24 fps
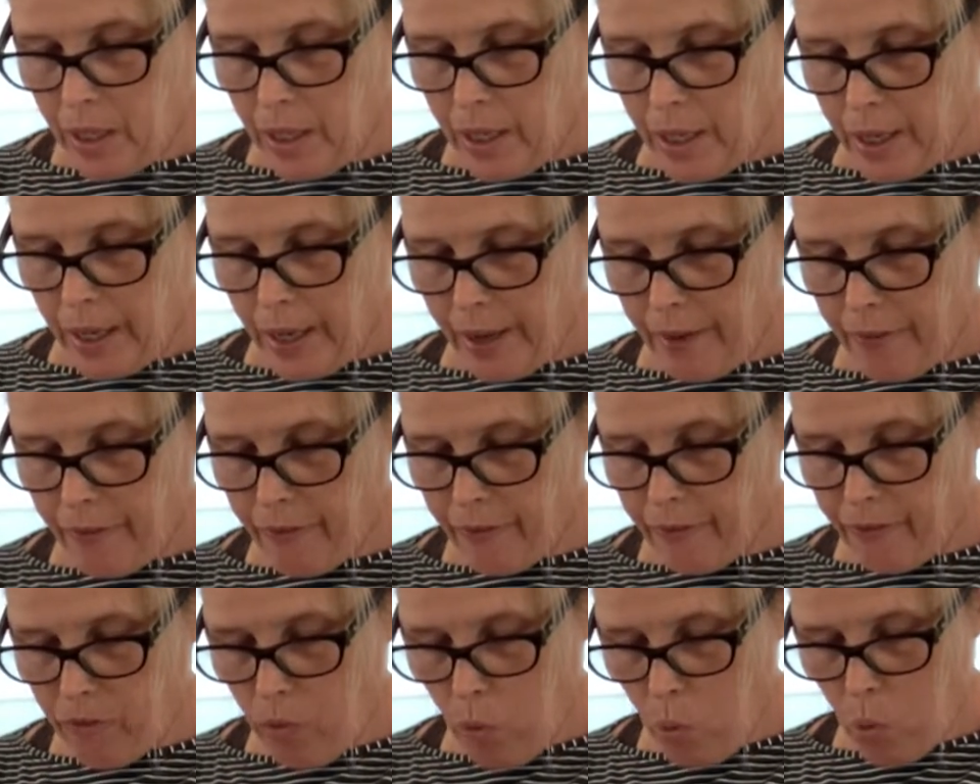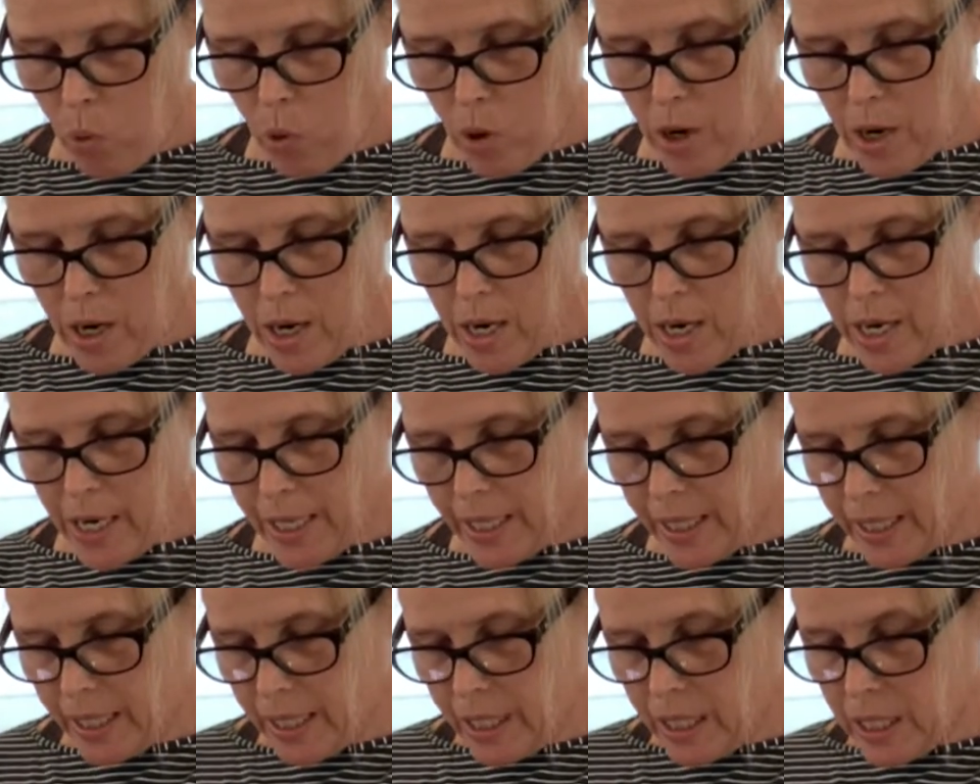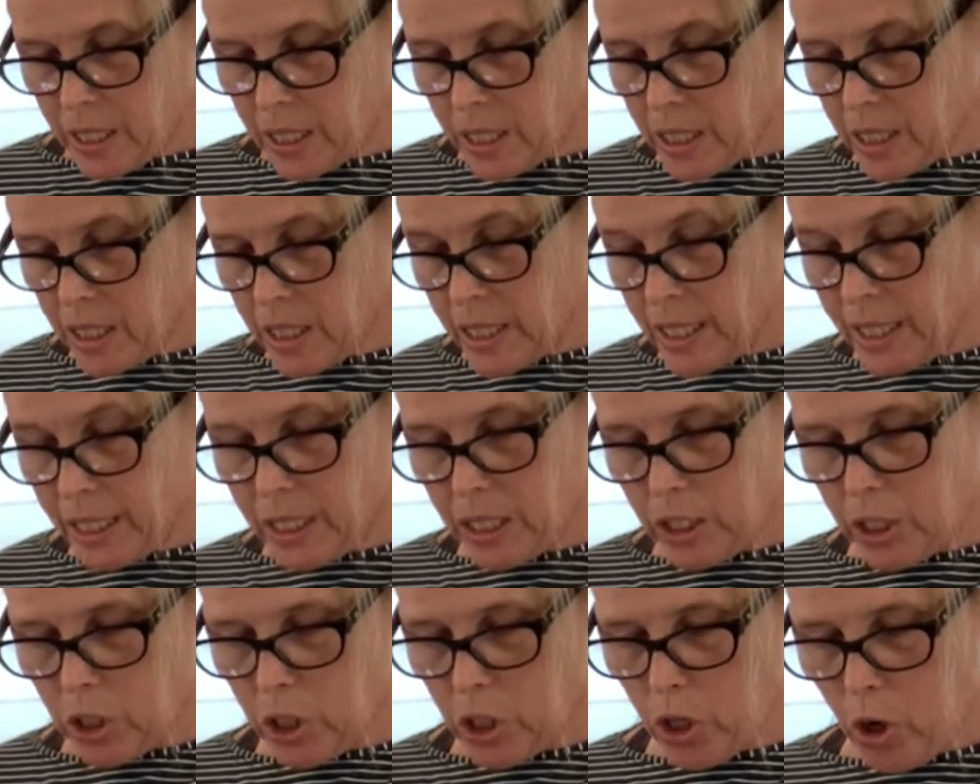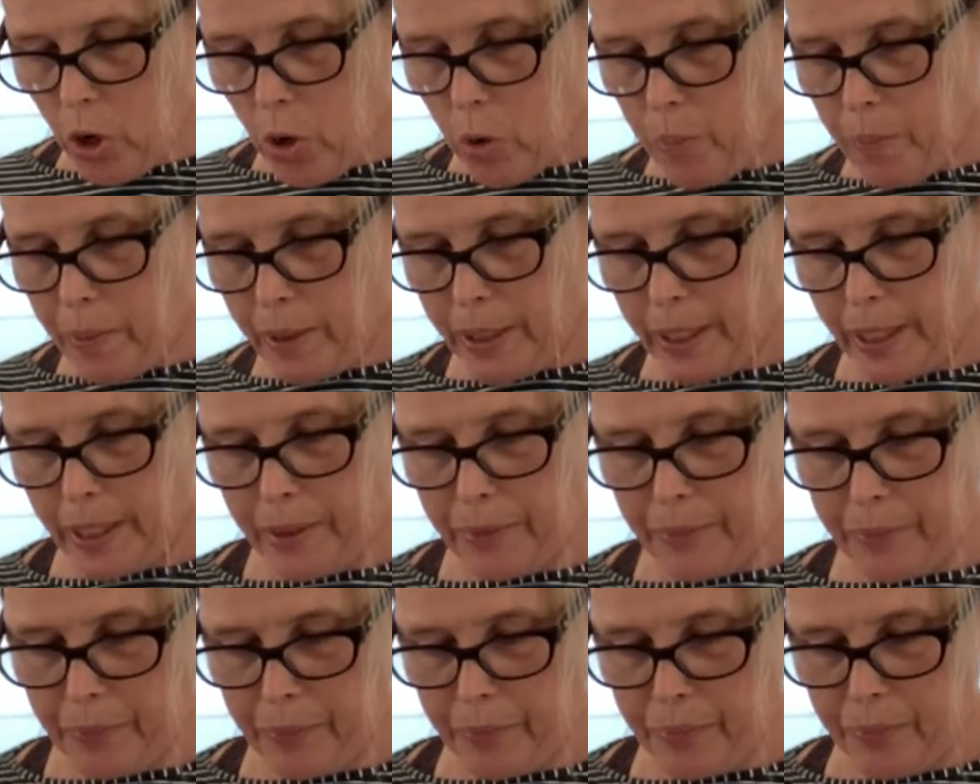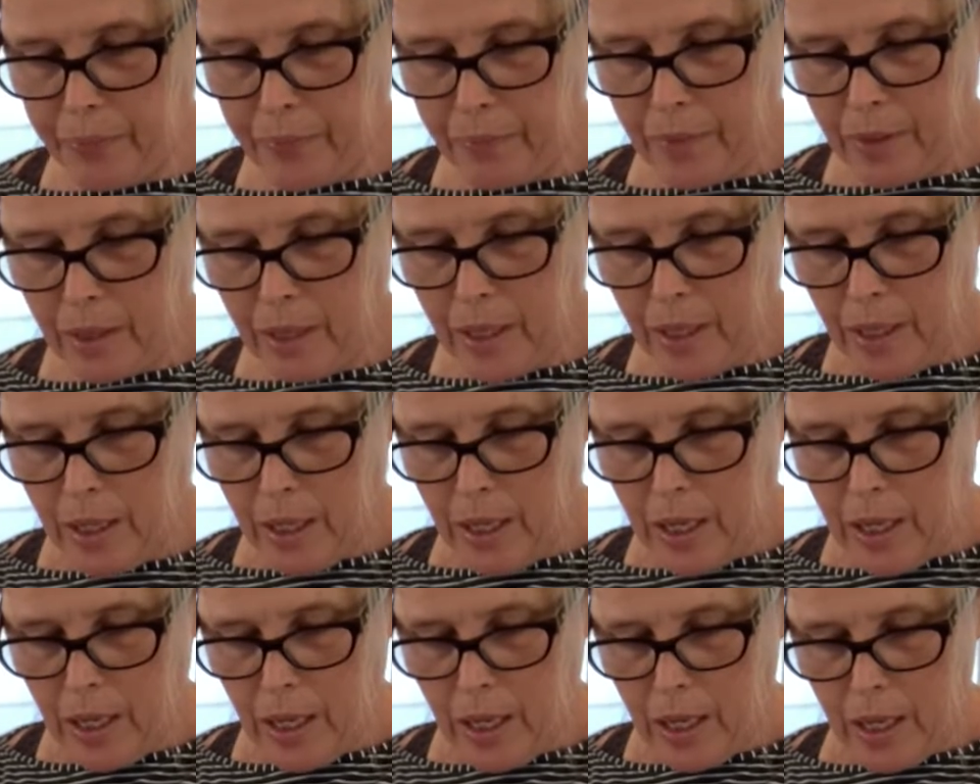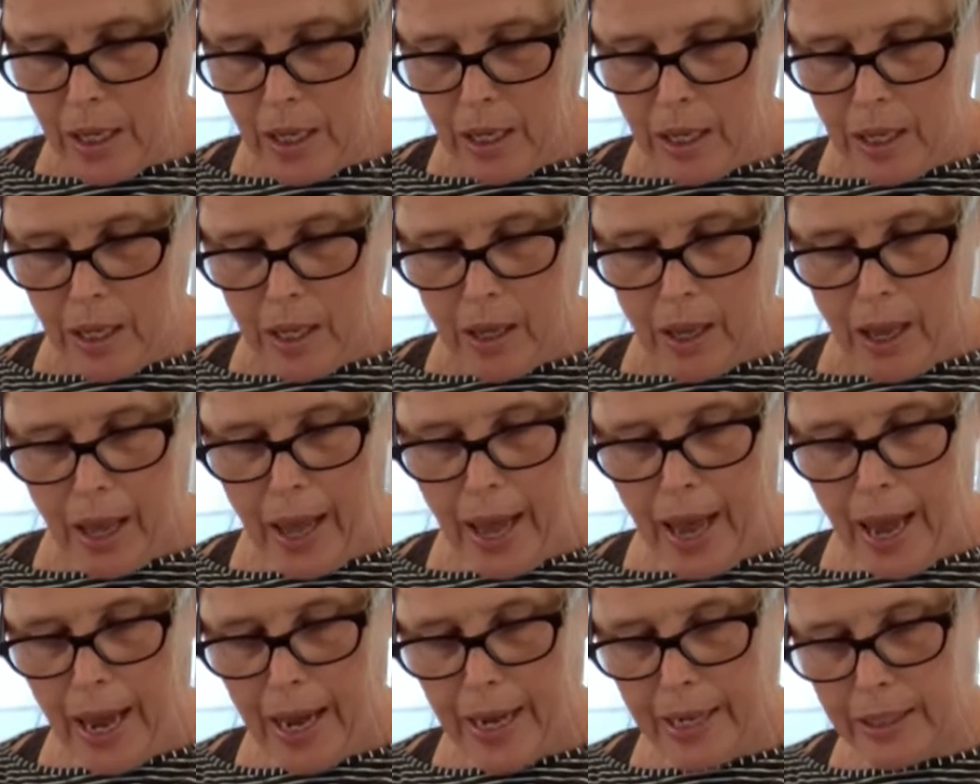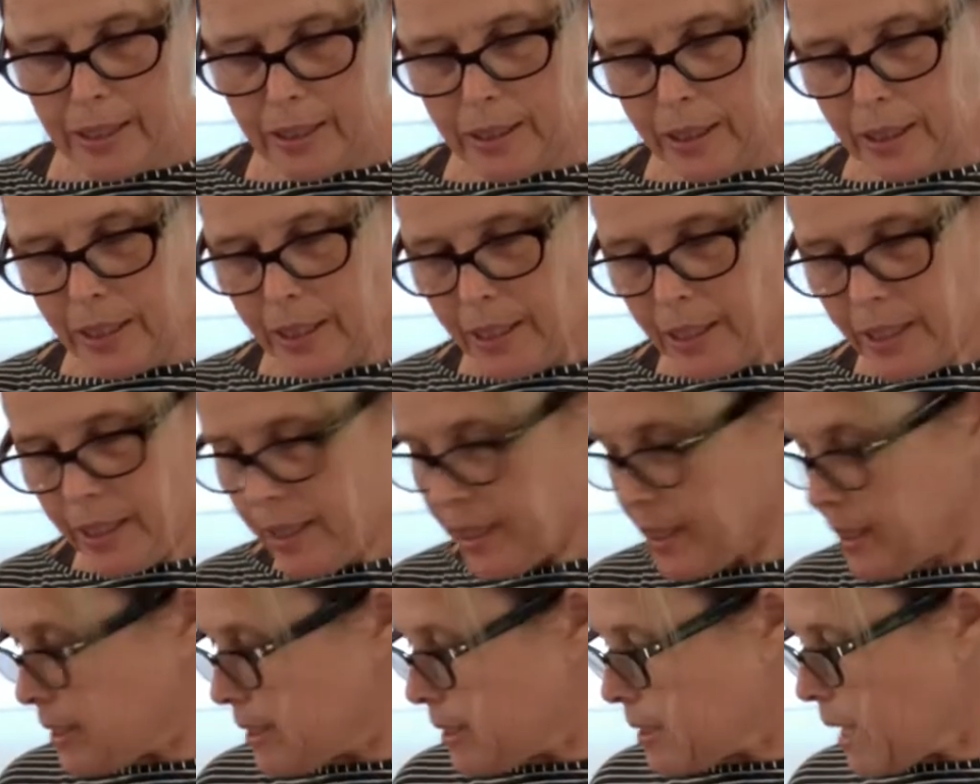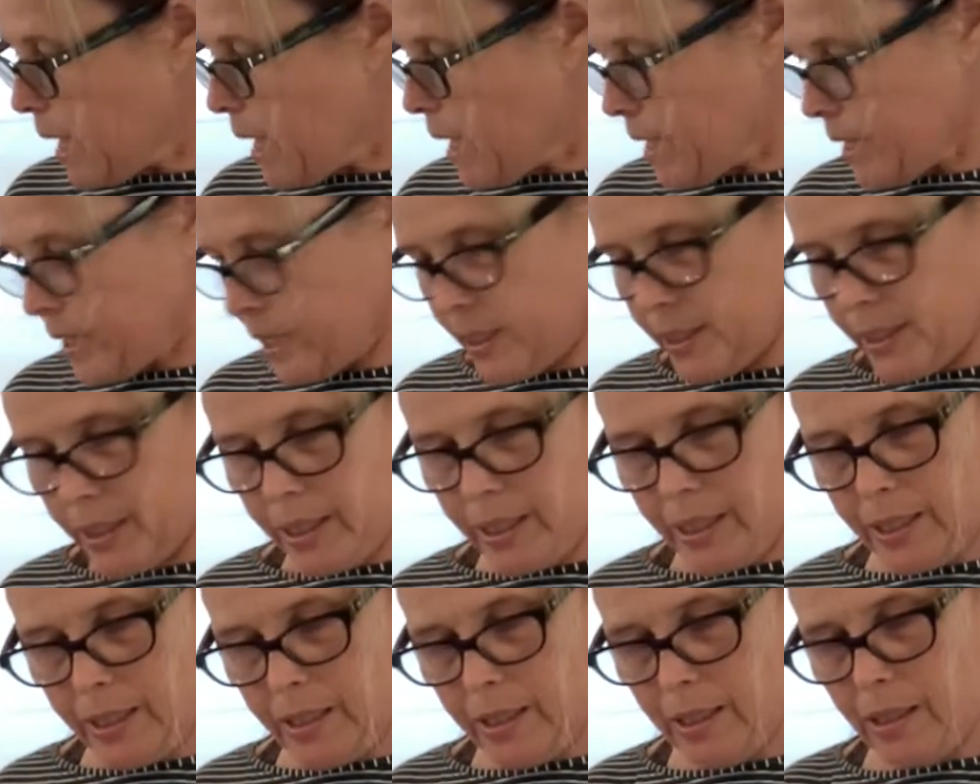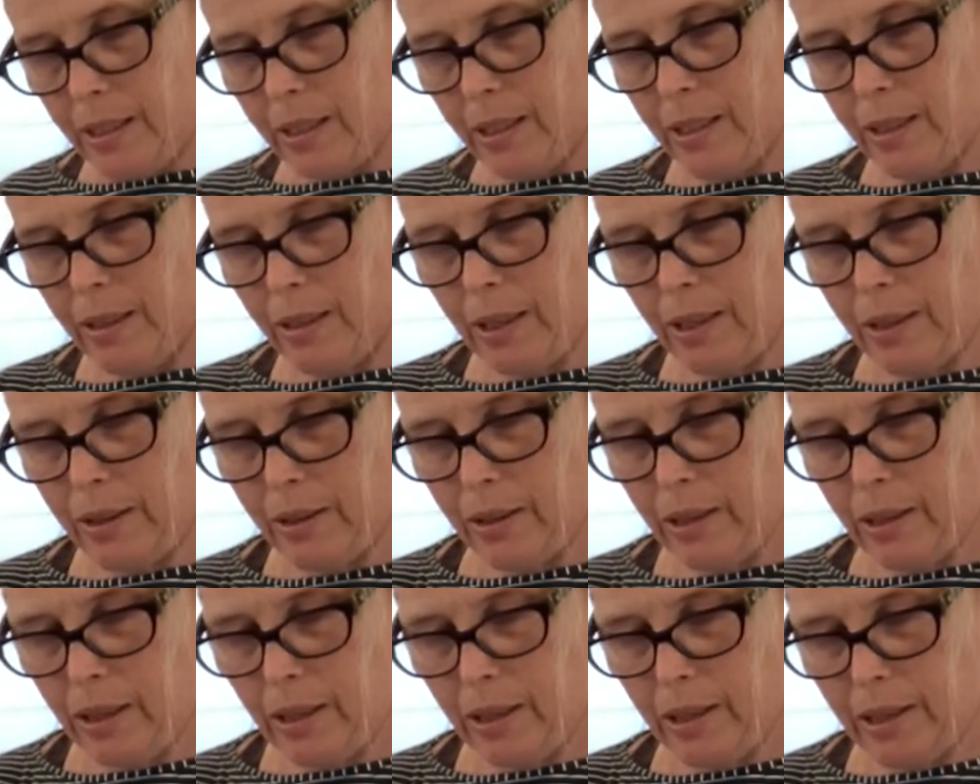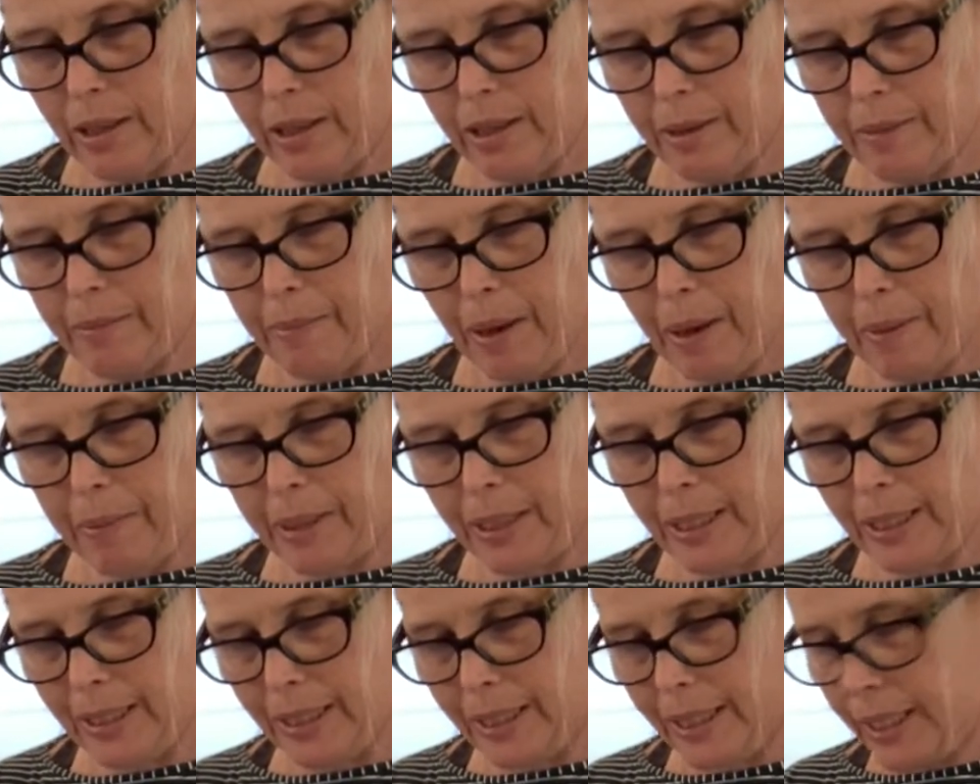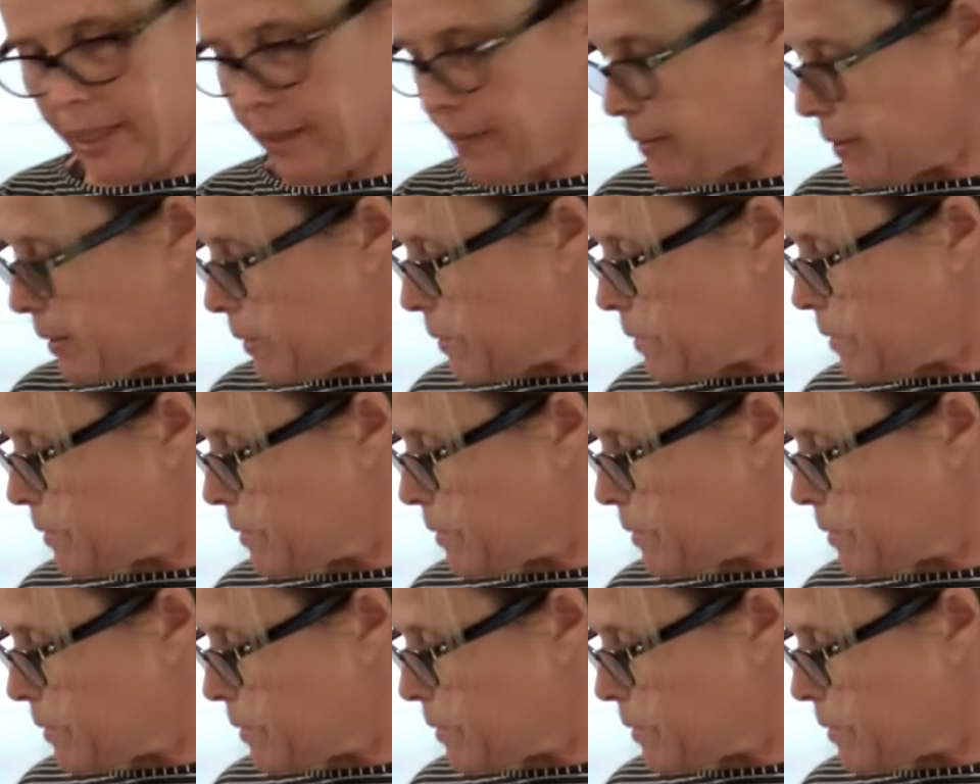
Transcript: a 4-inch opening at the sides. I'm going to leave it